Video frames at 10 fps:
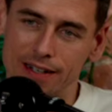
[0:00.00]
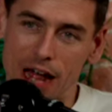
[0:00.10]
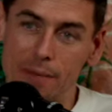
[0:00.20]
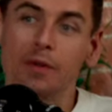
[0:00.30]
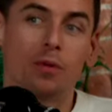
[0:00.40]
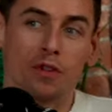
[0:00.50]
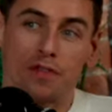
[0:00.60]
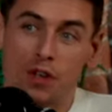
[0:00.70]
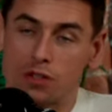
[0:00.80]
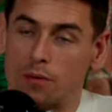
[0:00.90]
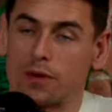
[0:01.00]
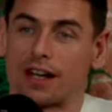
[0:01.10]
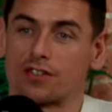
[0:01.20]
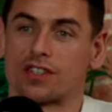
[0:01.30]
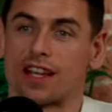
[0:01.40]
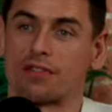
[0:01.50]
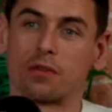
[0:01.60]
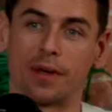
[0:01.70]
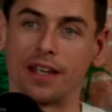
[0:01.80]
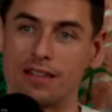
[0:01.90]
I mean, well, the first one would just have
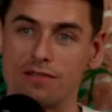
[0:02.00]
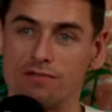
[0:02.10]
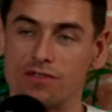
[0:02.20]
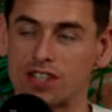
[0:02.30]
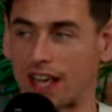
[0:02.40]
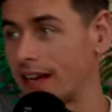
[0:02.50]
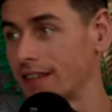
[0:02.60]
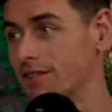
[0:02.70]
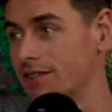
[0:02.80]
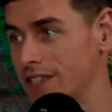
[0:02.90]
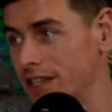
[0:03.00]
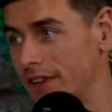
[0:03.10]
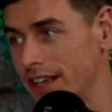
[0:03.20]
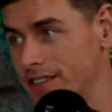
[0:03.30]
to be Sky TV,